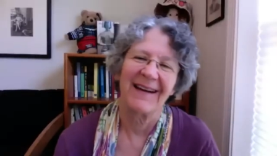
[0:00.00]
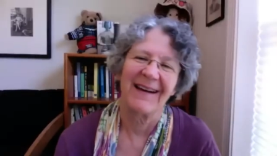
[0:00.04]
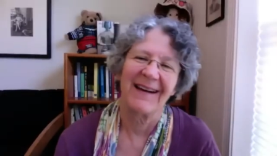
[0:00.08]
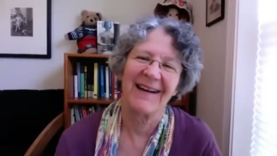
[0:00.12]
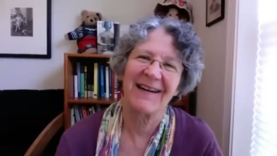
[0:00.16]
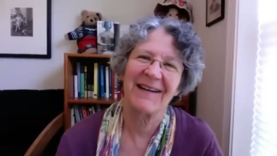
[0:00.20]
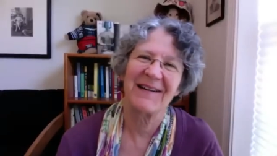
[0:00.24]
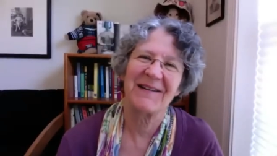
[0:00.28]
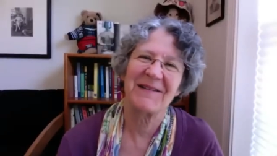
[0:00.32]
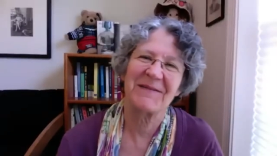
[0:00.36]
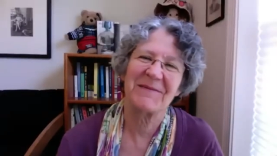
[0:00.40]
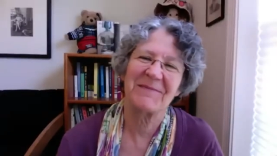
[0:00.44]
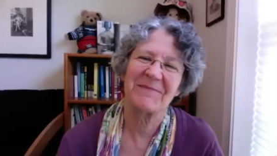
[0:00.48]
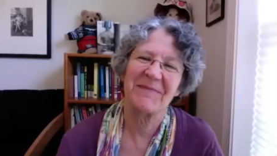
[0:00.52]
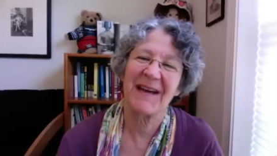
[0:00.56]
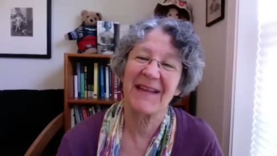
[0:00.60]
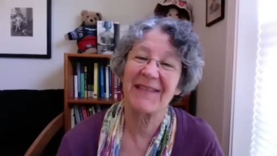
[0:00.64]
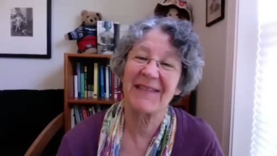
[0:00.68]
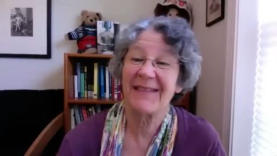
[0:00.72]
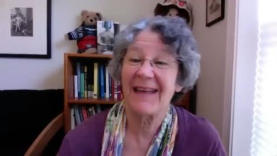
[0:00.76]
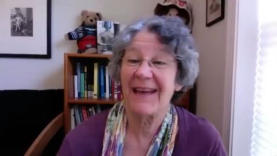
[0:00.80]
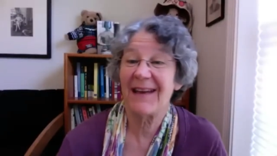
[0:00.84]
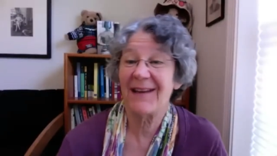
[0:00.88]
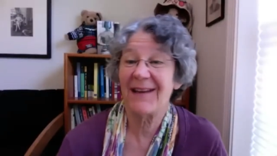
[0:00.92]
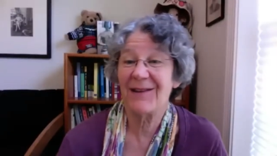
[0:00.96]
Um,
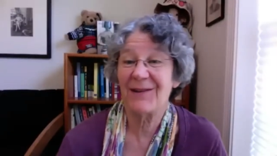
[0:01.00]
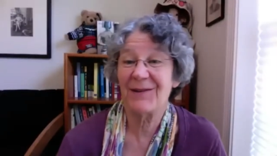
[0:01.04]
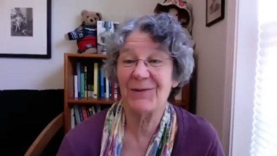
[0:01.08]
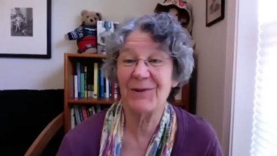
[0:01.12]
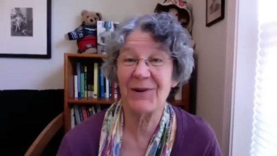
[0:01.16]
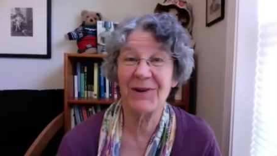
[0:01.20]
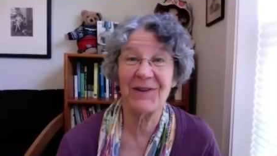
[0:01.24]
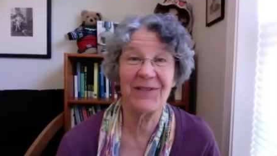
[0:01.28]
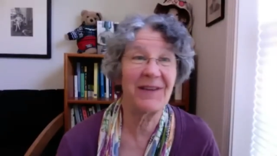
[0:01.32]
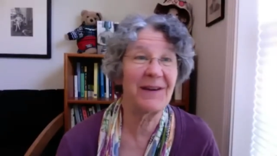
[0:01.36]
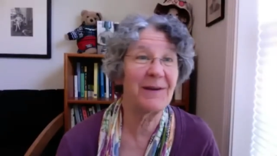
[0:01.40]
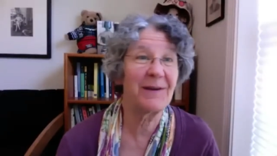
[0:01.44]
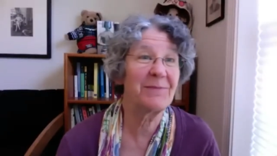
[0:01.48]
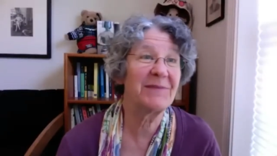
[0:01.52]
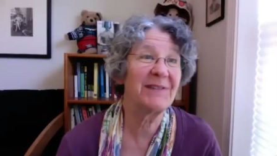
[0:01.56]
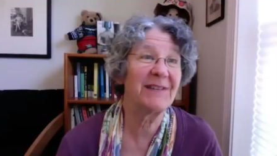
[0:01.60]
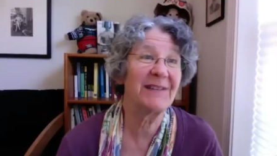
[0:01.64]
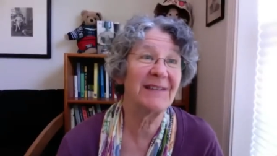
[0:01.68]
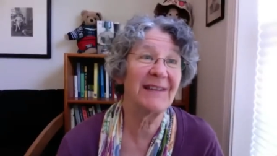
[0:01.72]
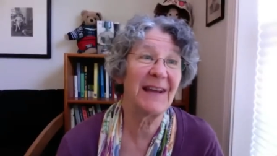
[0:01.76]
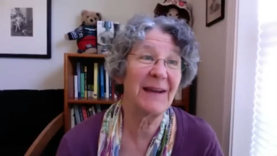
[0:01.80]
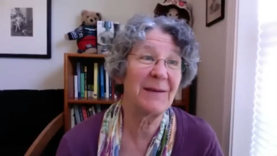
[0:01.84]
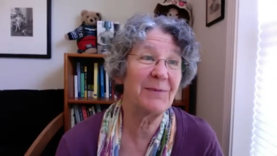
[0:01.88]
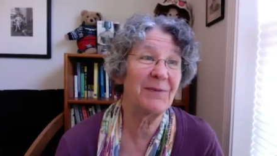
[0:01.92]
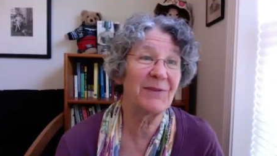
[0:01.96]
and thank you,
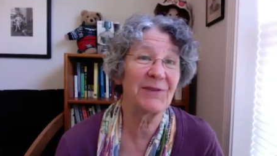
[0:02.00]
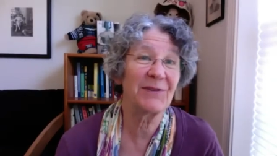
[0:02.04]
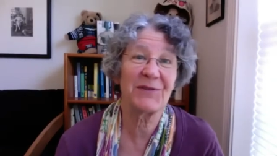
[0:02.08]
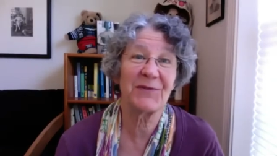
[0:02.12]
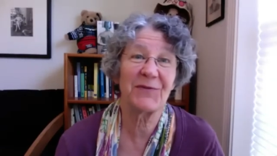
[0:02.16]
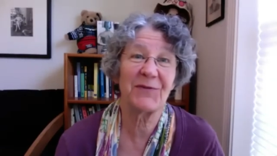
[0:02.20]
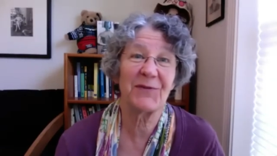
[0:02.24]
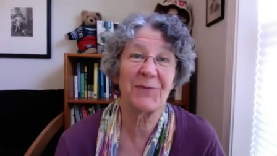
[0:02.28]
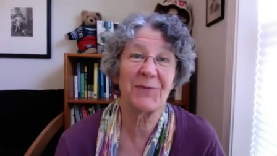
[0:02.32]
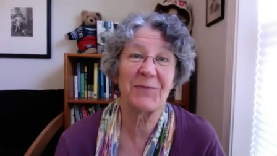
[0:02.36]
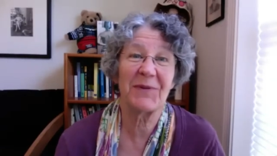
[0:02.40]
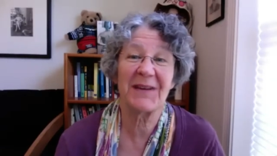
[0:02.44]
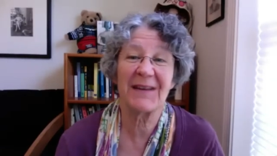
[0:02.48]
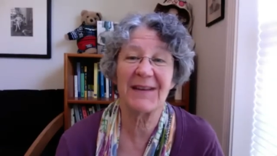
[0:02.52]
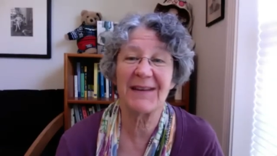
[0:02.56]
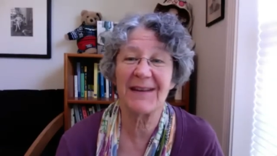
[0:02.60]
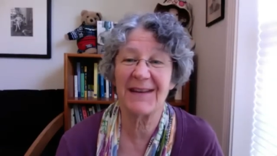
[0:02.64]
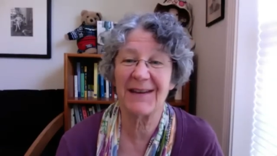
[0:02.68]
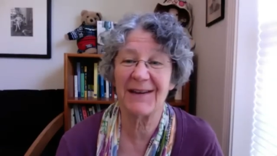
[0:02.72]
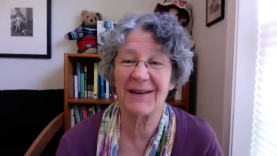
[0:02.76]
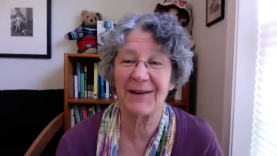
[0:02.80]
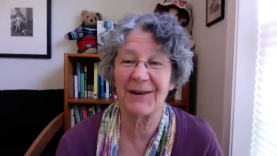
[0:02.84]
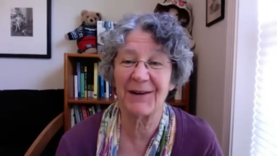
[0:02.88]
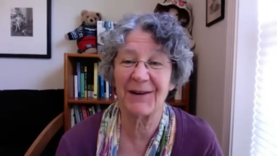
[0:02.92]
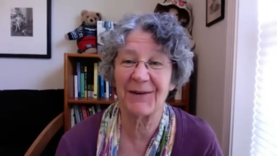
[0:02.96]
Northampton Neighbors, for being
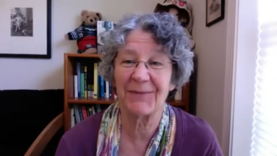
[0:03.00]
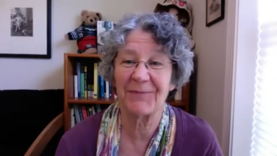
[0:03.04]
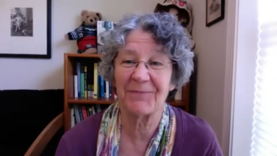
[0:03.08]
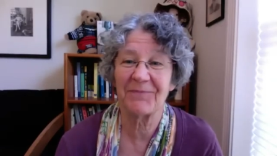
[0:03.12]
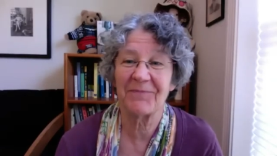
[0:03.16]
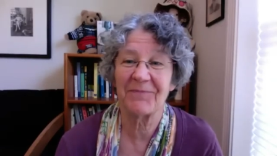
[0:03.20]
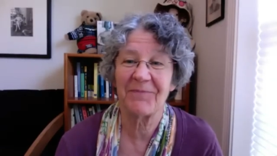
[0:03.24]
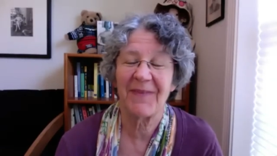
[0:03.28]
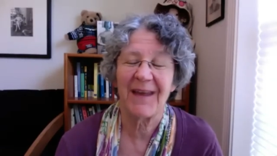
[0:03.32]
here.